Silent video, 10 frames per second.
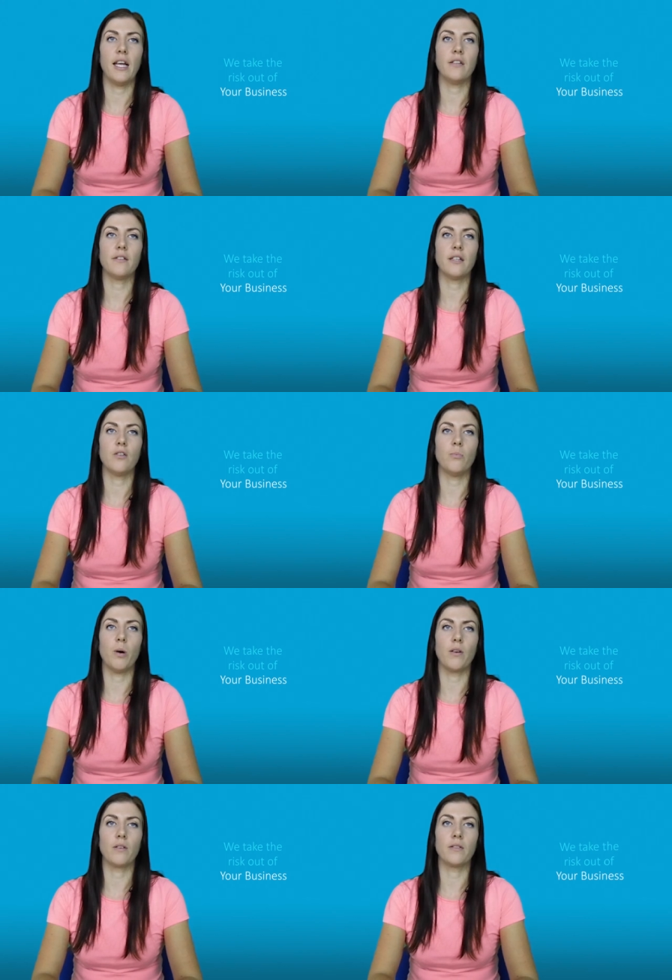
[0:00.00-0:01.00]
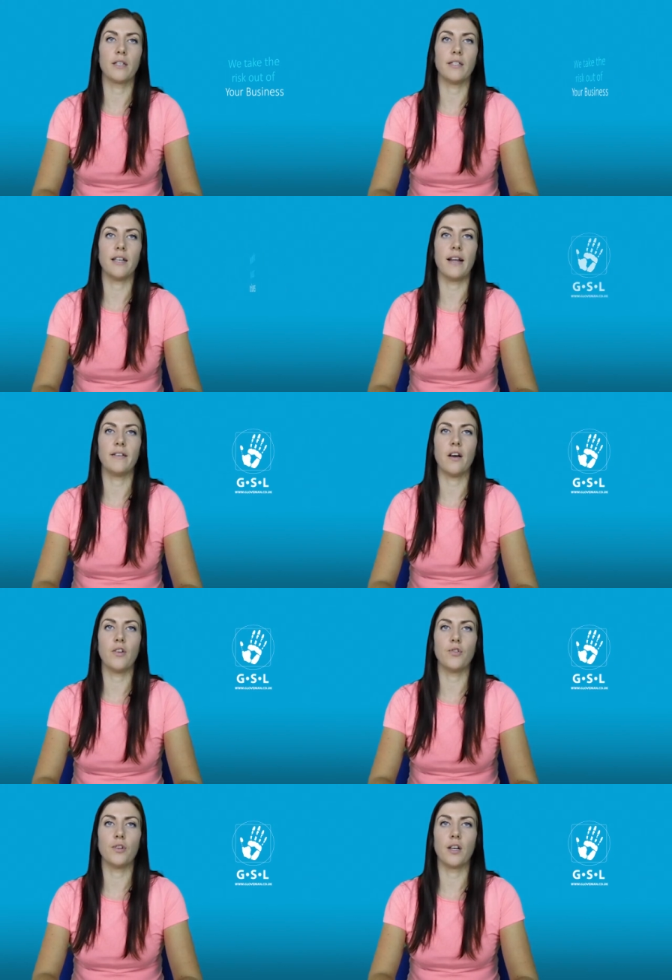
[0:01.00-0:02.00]
Each single box contains
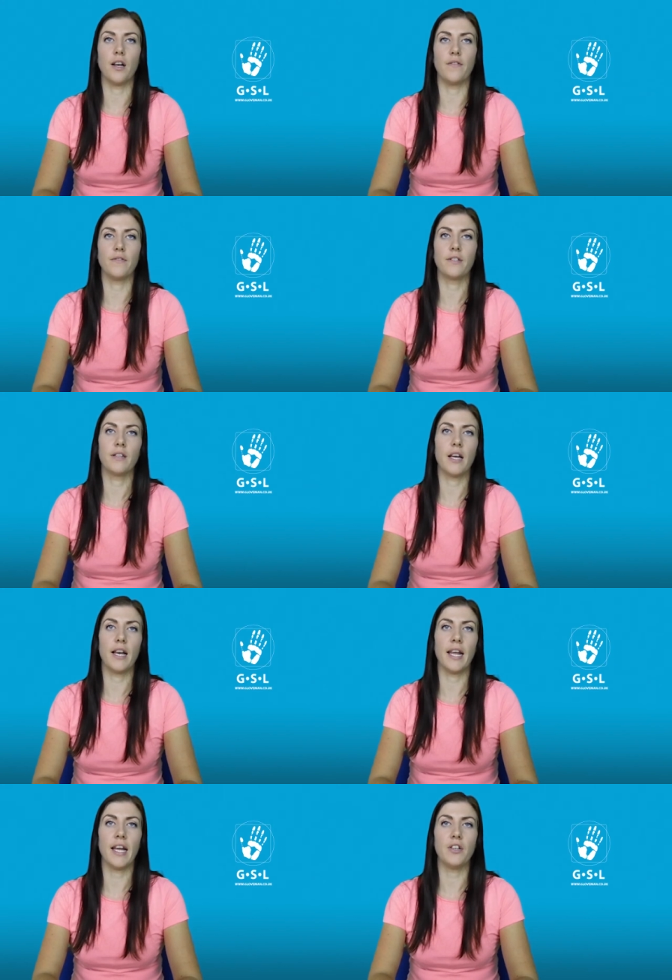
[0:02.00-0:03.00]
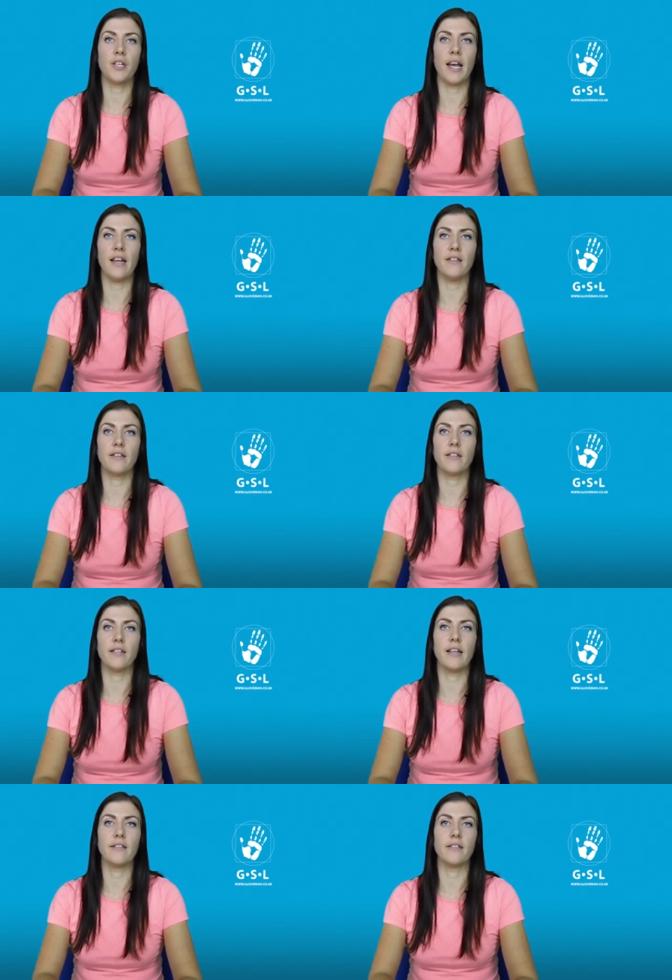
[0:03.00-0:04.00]
100 gloves and each case
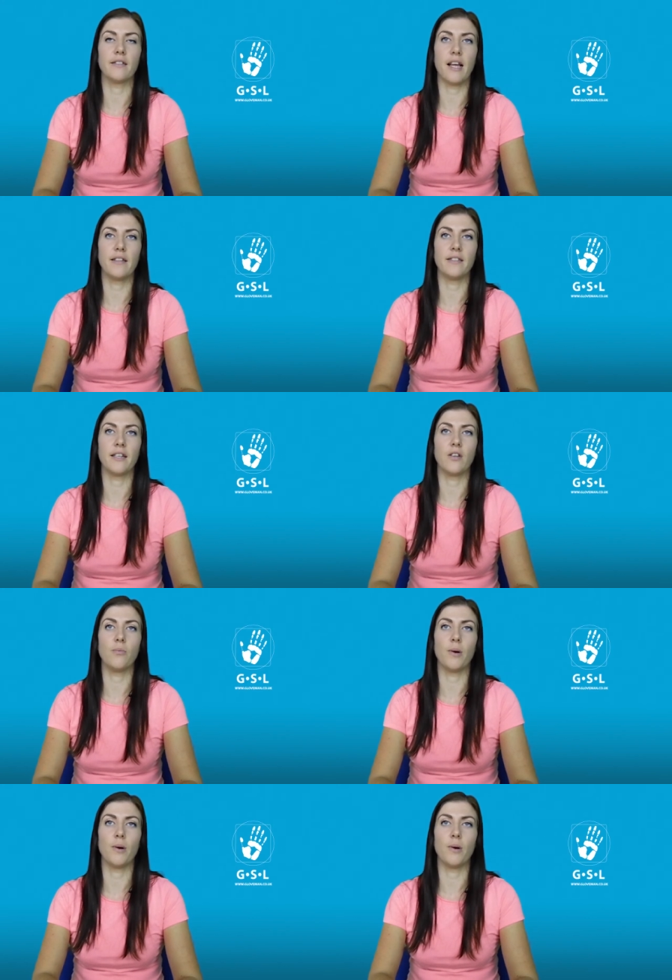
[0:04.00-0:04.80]
contains 10 single